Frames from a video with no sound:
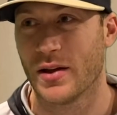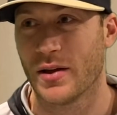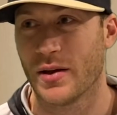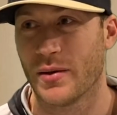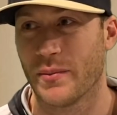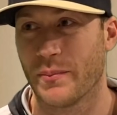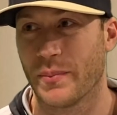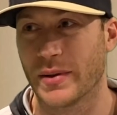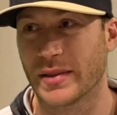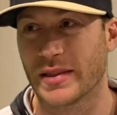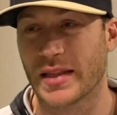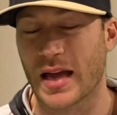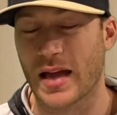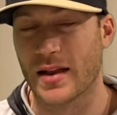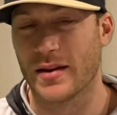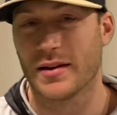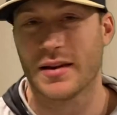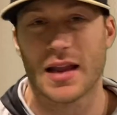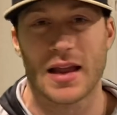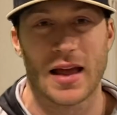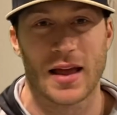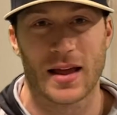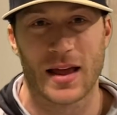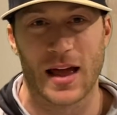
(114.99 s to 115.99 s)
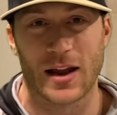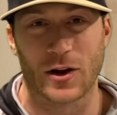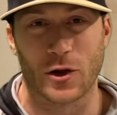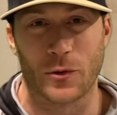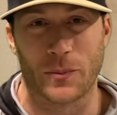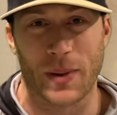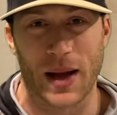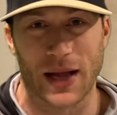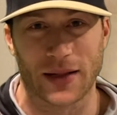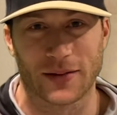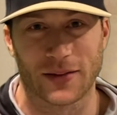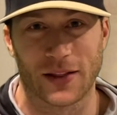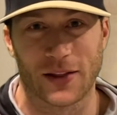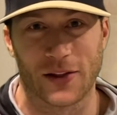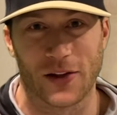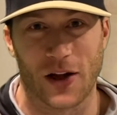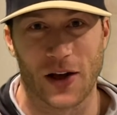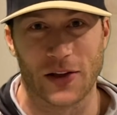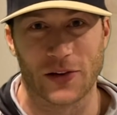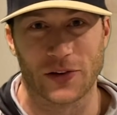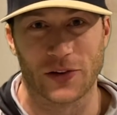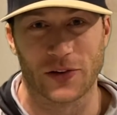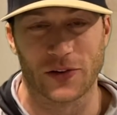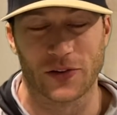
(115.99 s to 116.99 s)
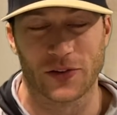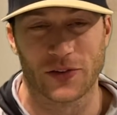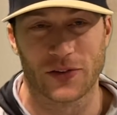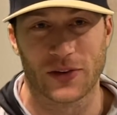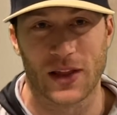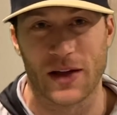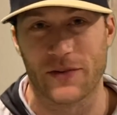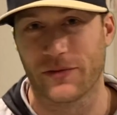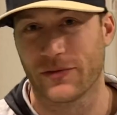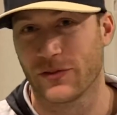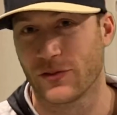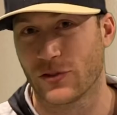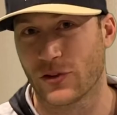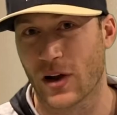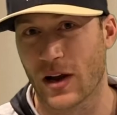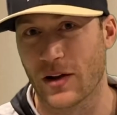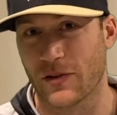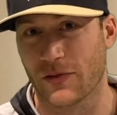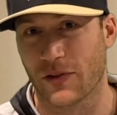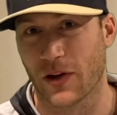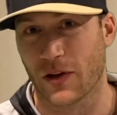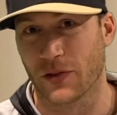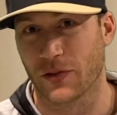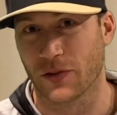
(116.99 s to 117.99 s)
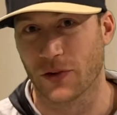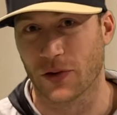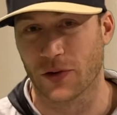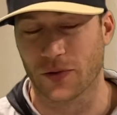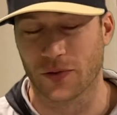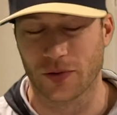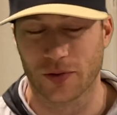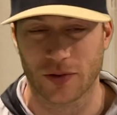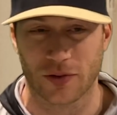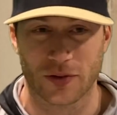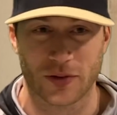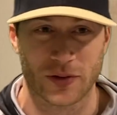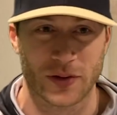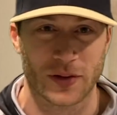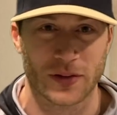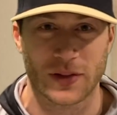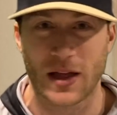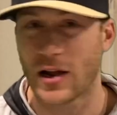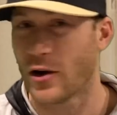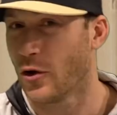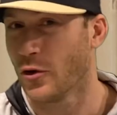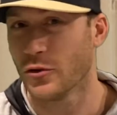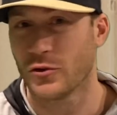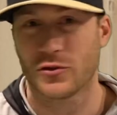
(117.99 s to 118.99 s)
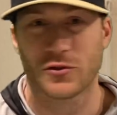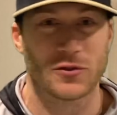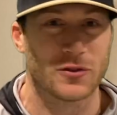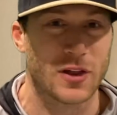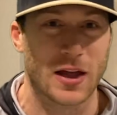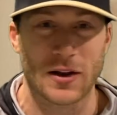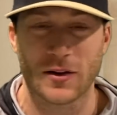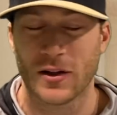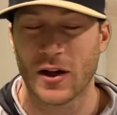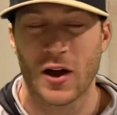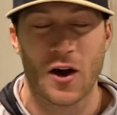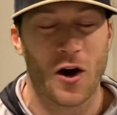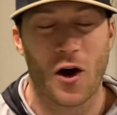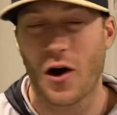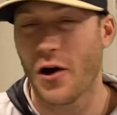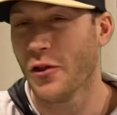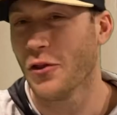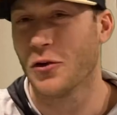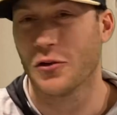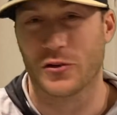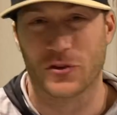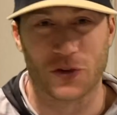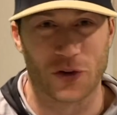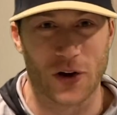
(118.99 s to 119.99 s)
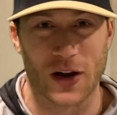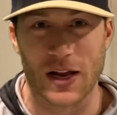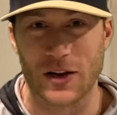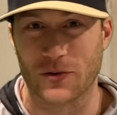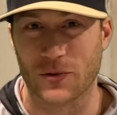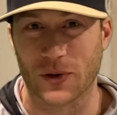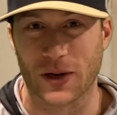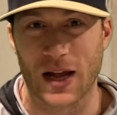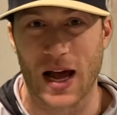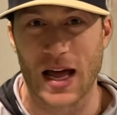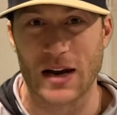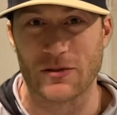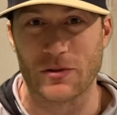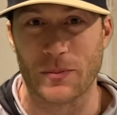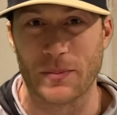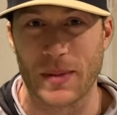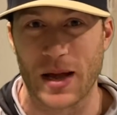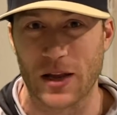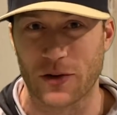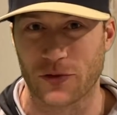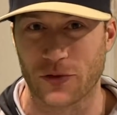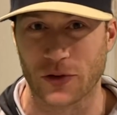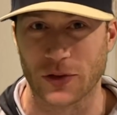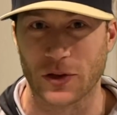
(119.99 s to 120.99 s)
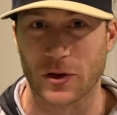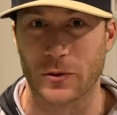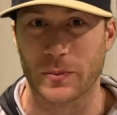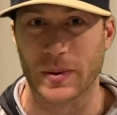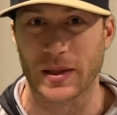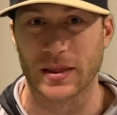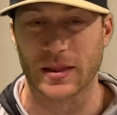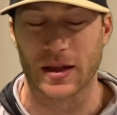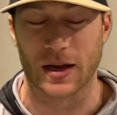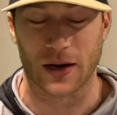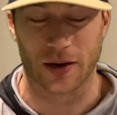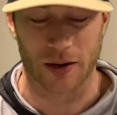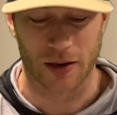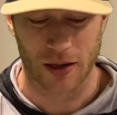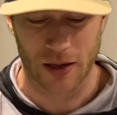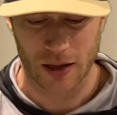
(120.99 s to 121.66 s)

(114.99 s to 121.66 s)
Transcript: But then had to go back to the Dodgers. That trade fell through. All those trades were kind of a mess for a little bit there.